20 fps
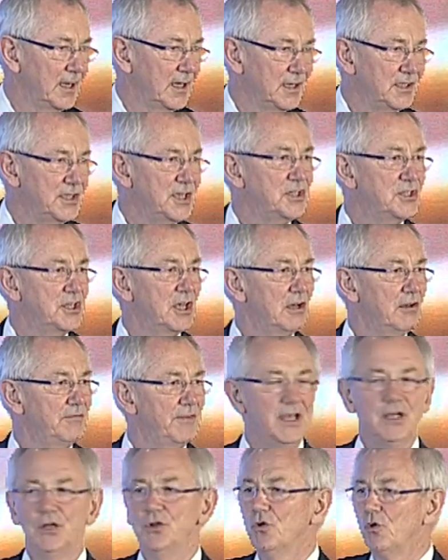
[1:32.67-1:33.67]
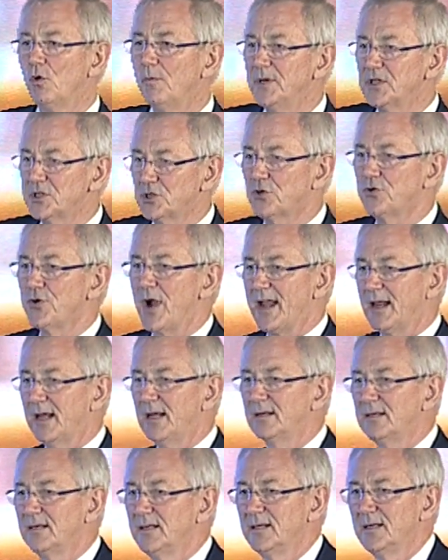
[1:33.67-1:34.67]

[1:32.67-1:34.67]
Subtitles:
deserve enormous credit